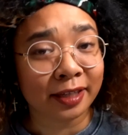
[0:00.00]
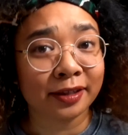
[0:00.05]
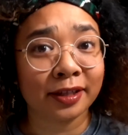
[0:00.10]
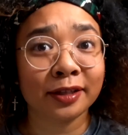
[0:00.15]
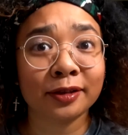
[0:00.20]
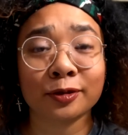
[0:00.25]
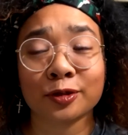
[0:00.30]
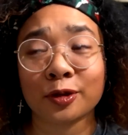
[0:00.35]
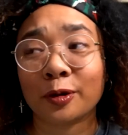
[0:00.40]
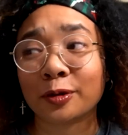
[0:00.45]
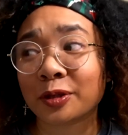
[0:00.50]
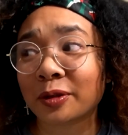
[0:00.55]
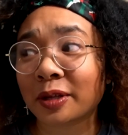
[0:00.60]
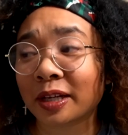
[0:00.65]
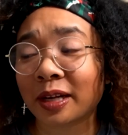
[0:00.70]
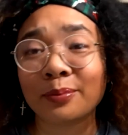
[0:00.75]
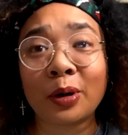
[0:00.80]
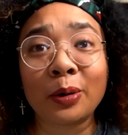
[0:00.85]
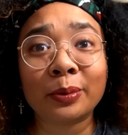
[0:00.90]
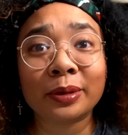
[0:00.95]
I think there's also
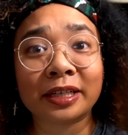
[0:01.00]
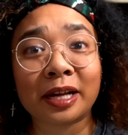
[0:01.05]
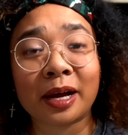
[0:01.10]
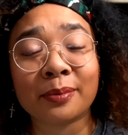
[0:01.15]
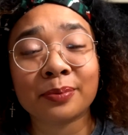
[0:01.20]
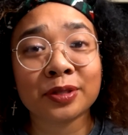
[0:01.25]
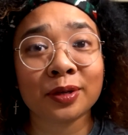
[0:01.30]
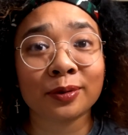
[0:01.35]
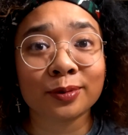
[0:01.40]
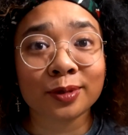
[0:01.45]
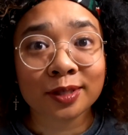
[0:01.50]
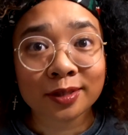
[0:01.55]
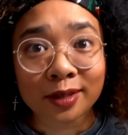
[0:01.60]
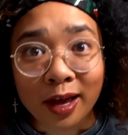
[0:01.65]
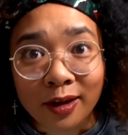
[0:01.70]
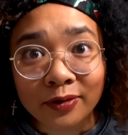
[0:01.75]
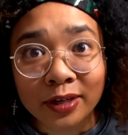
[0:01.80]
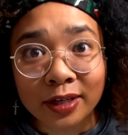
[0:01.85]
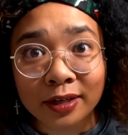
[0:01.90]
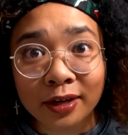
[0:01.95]
like a moment in episode
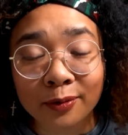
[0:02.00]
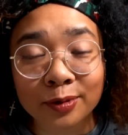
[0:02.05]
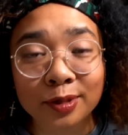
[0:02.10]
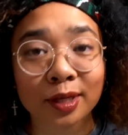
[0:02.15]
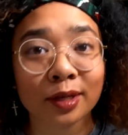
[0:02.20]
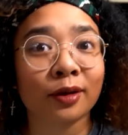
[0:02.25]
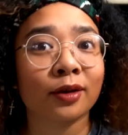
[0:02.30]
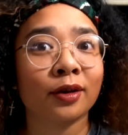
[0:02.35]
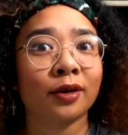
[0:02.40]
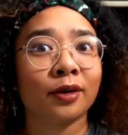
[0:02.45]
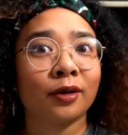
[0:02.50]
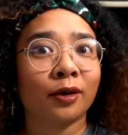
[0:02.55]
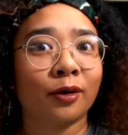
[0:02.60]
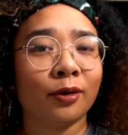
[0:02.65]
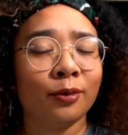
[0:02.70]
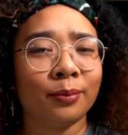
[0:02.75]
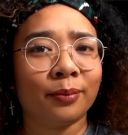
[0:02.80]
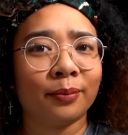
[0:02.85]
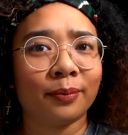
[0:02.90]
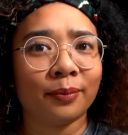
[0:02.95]
7. I was like,
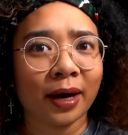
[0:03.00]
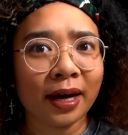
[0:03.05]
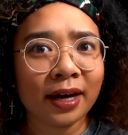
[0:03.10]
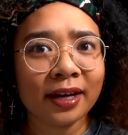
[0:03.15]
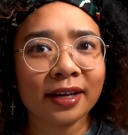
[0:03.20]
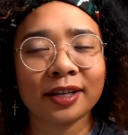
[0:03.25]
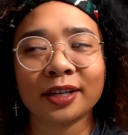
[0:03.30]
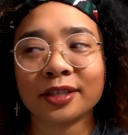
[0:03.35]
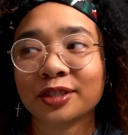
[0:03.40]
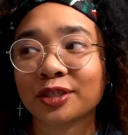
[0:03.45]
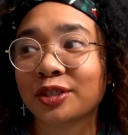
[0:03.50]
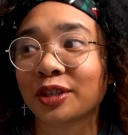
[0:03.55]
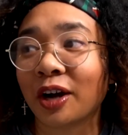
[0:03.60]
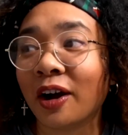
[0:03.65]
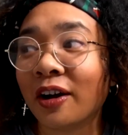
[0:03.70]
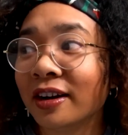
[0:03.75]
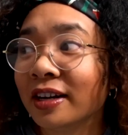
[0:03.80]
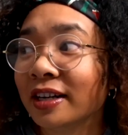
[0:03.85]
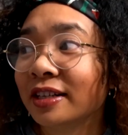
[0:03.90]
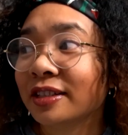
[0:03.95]
oh my,
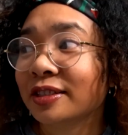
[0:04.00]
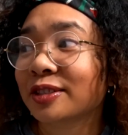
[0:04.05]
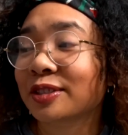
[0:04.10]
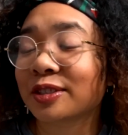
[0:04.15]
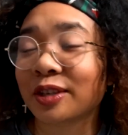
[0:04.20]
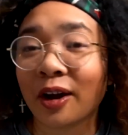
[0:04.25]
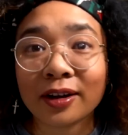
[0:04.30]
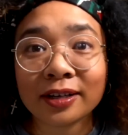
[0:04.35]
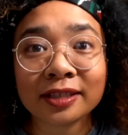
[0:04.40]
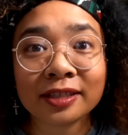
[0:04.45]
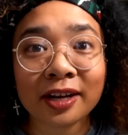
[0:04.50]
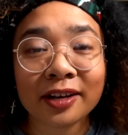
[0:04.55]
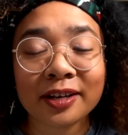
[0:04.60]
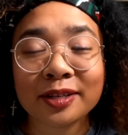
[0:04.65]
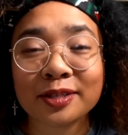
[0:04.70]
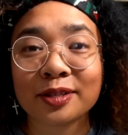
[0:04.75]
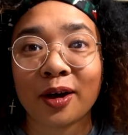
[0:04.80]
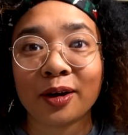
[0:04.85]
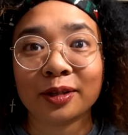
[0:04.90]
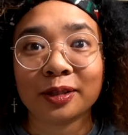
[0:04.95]
Shonda
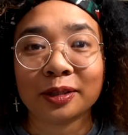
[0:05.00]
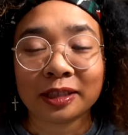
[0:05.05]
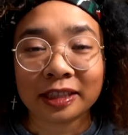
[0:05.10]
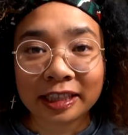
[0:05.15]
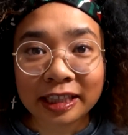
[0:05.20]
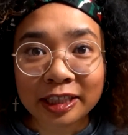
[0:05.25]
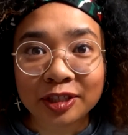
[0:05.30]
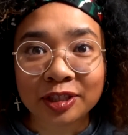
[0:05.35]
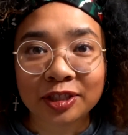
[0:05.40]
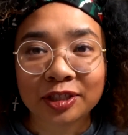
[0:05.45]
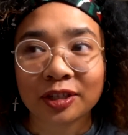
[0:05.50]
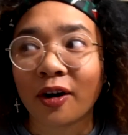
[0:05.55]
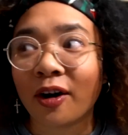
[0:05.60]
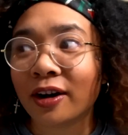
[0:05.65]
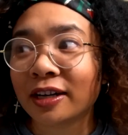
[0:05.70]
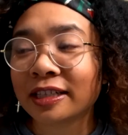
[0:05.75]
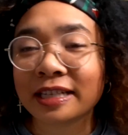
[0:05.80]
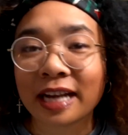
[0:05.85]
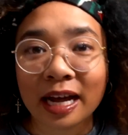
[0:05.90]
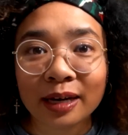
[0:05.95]
is unleashed
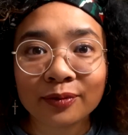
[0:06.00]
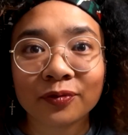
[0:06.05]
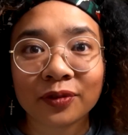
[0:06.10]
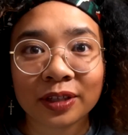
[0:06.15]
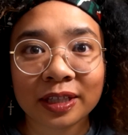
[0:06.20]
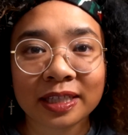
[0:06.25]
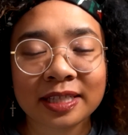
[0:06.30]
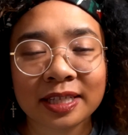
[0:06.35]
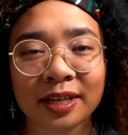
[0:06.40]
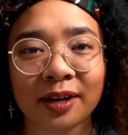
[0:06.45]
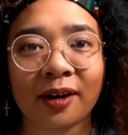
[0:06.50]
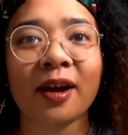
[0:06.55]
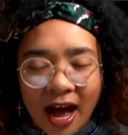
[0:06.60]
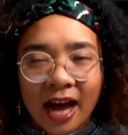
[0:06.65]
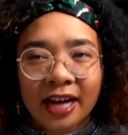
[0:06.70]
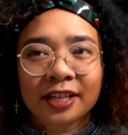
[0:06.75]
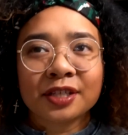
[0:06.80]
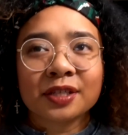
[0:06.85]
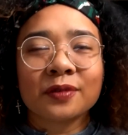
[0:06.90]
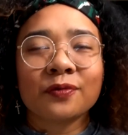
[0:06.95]
on Netflix here.
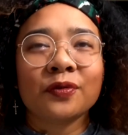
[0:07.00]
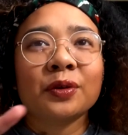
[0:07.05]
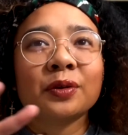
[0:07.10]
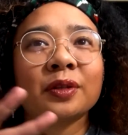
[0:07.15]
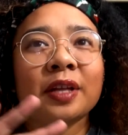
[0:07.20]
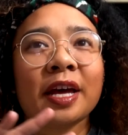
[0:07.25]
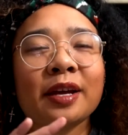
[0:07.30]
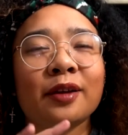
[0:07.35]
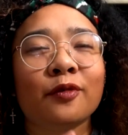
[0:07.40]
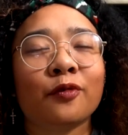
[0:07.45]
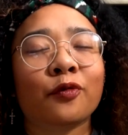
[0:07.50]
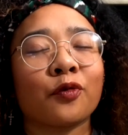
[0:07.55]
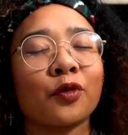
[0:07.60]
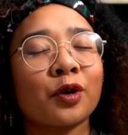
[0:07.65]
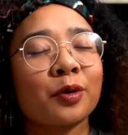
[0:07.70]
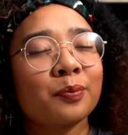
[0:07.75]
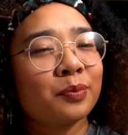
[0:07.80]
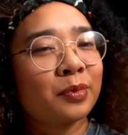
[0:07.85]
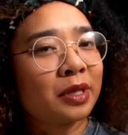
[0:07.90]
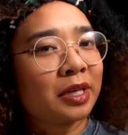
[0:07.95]
I just feel like
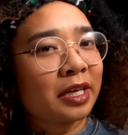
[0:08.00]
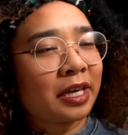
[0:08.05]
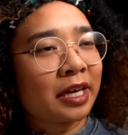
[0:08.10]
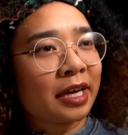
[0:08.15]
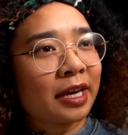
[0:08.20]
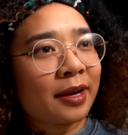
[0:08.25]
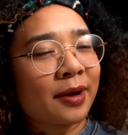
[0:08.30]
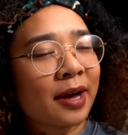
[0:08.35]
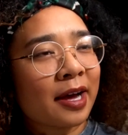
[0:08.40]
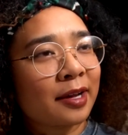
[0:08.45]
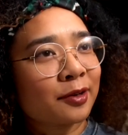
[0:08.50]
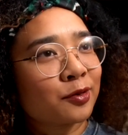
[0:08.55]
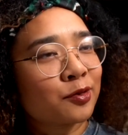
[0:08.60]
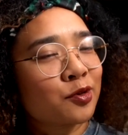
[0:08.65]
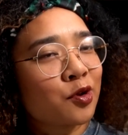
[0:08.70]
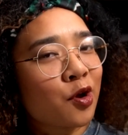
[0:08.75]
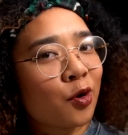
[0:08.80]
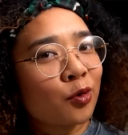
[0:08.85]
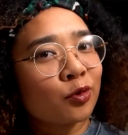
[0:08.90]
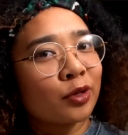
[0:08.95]
for me, I don't
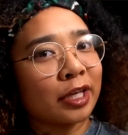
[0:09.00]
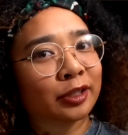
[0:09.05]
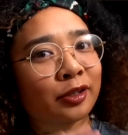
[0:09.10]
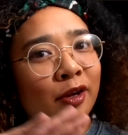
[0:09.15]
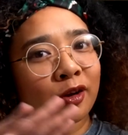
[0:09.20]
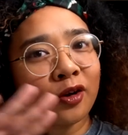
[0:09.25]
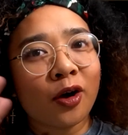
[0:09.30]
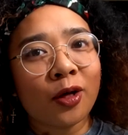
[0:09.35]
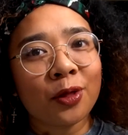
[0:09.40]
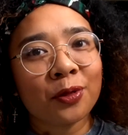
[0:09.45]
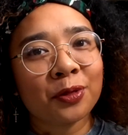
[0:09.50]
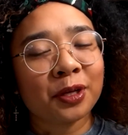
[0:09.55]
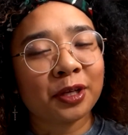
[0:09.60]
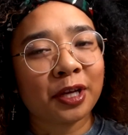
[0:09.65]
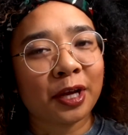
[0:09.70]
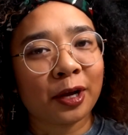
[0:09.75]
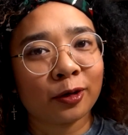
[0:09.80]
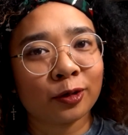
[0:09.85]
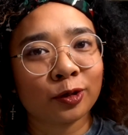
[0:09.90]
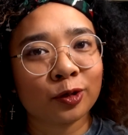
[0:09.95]
know, like not all of the
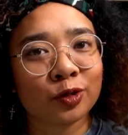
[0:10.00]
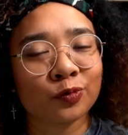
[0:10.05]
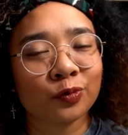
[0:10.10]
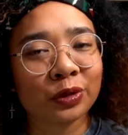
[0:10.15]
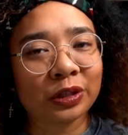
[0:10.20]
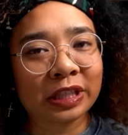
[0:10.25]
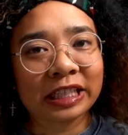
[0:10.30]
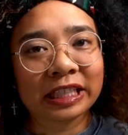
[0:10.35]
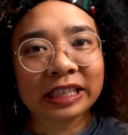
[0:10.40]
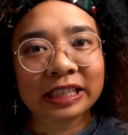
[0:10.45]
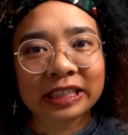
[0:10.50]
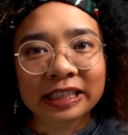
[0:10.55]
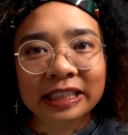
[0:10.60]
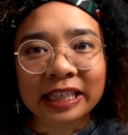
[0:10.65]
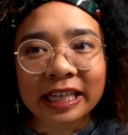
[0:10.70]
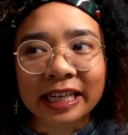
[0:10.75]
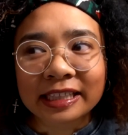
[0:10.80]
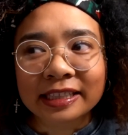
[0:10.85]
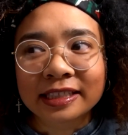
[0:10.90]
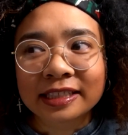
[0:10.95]
characters really
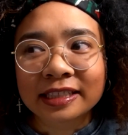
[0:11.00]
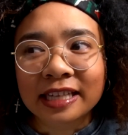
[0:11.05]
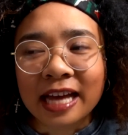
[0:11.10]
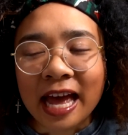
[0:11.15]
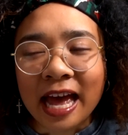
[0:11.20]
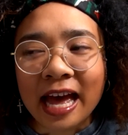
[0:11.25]
clicked.